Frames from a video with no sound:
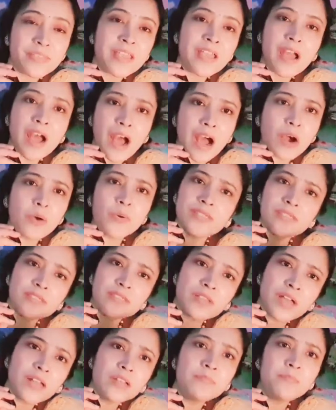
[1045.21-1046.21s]
How is
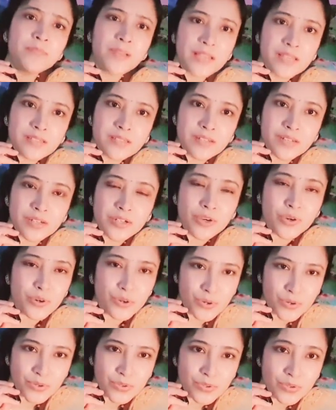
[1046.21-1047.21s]
Sun placed in your
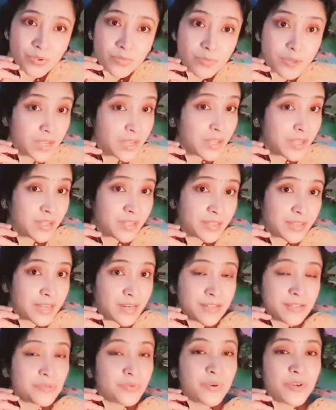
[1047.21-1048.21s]
horoscope? That
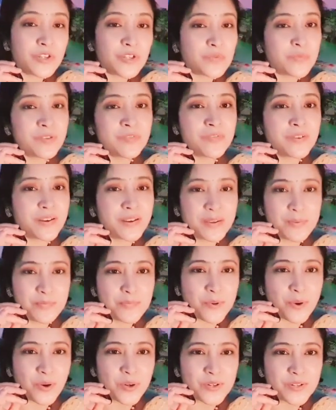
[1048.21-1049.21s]
is going to be very
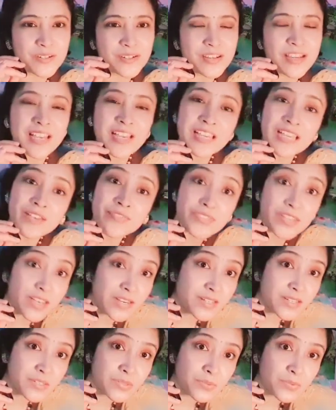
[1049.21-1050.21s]
important. If
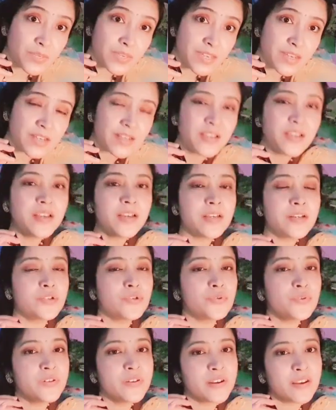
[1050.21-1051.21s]
Sun is weak,
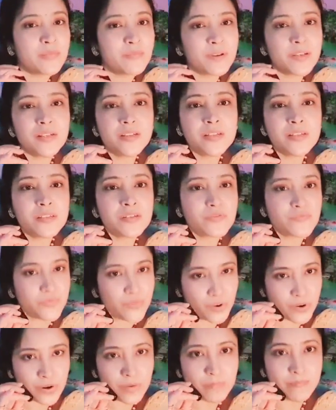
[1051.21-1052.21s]
do the remedies
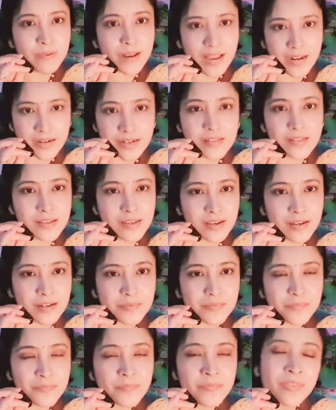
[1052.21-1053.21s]
for planet Sun.
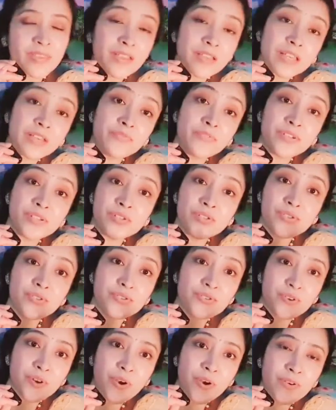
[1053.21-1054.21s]
If it is
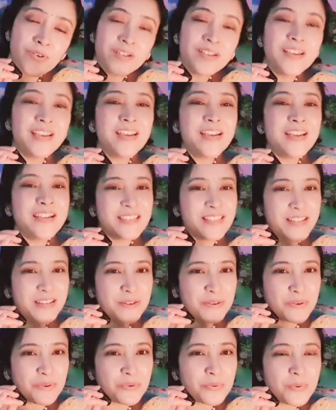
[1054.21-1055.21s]
strong,
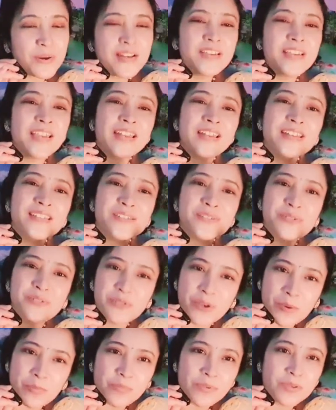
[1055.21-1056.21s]
then no one can
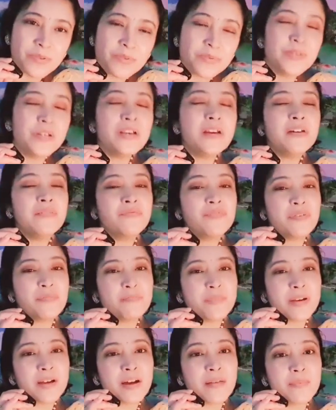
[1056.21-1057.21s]
stop you from
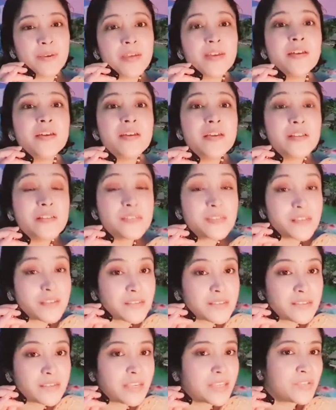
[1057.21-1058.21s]
becoming
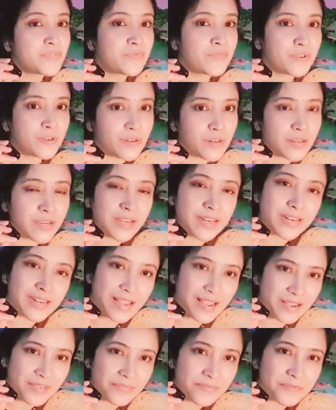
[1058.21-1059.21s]
successful in
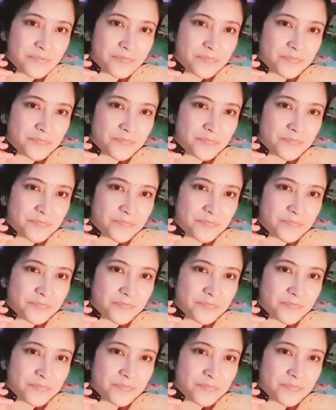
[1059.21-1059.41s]
life.